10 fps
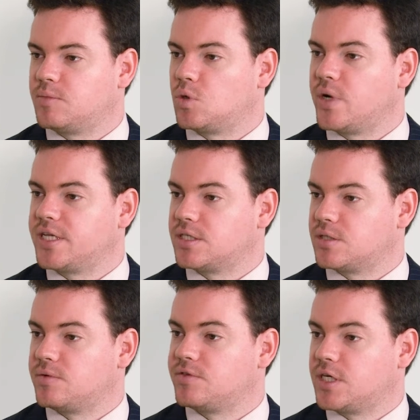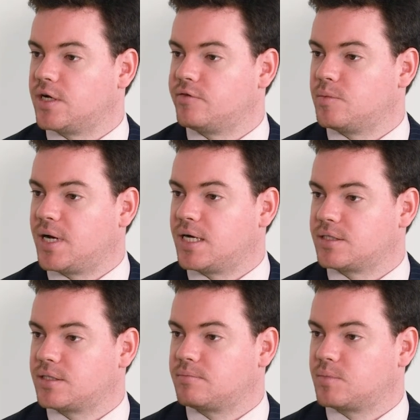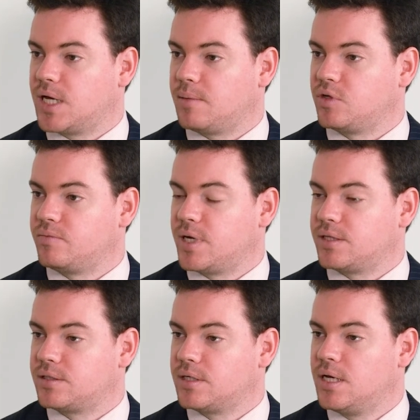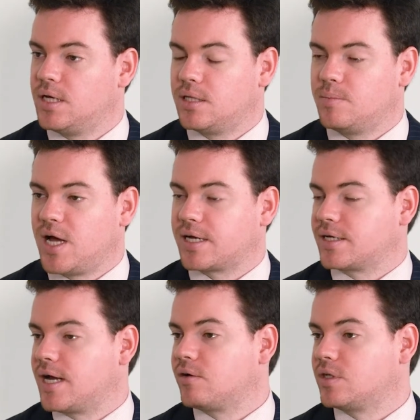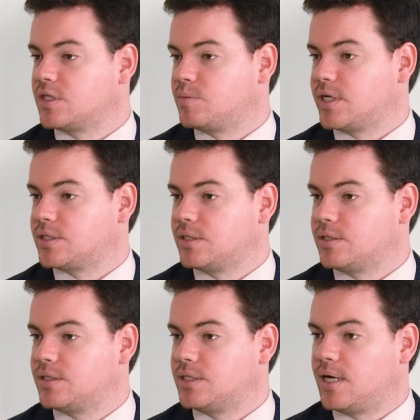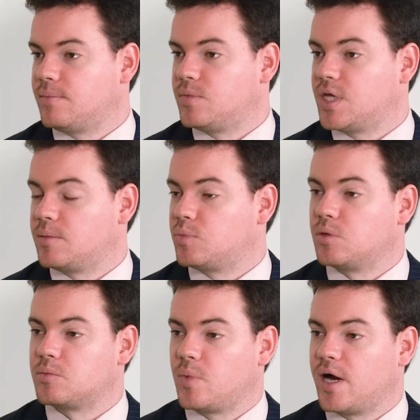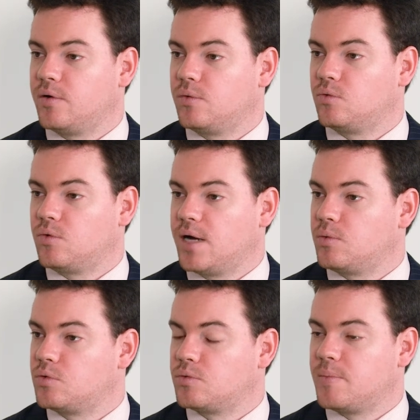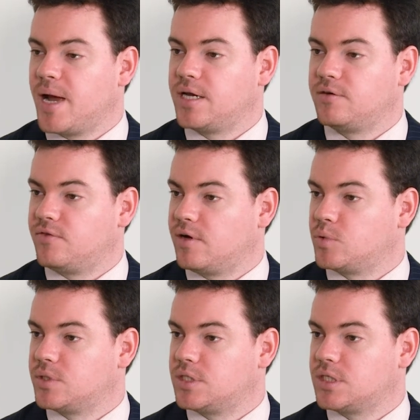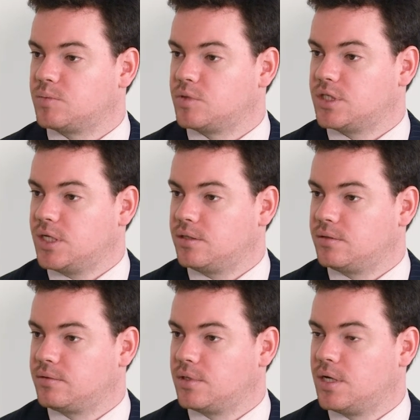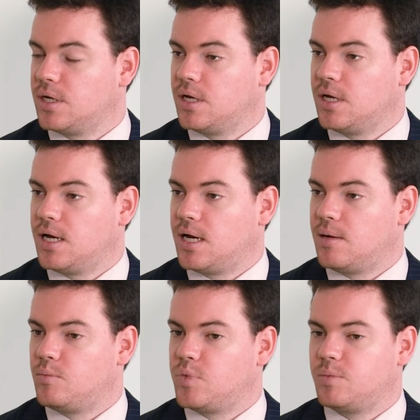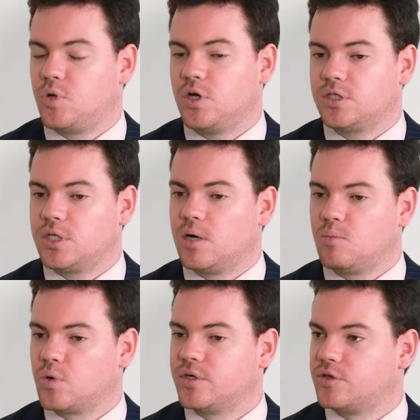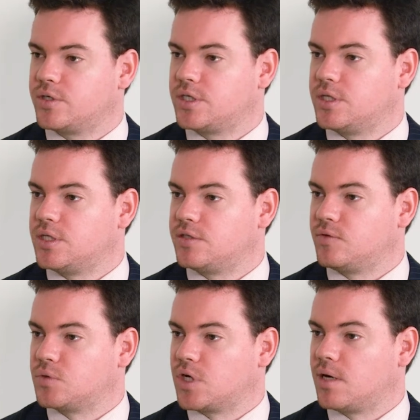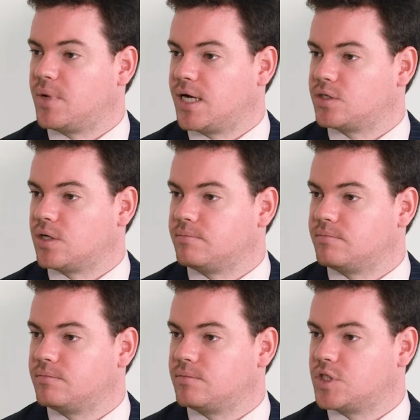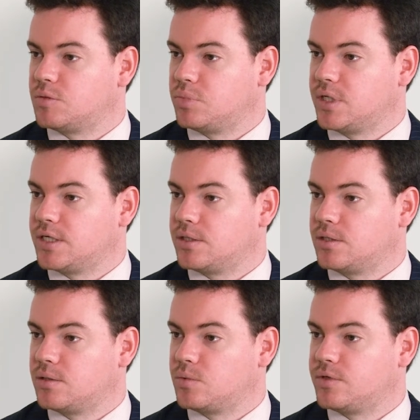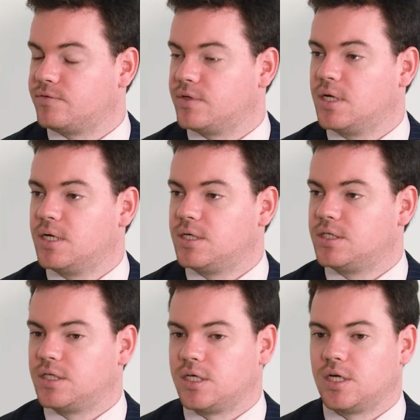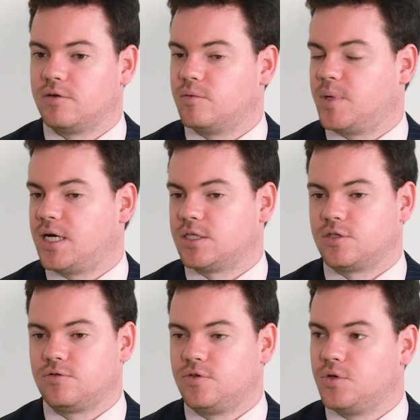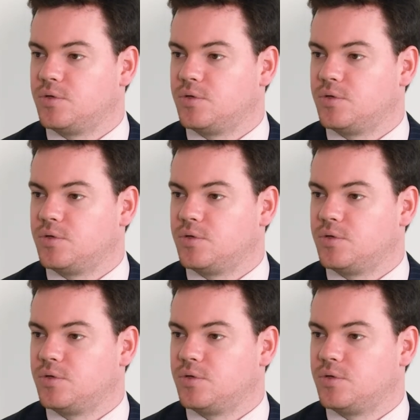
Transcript: of the weakness that we've seen over the past couple of months. The market currently expects that the unemployment rate will remain at 5.6%. But personally, I'm more interested in this full-time, part-time split that we've seen over the past few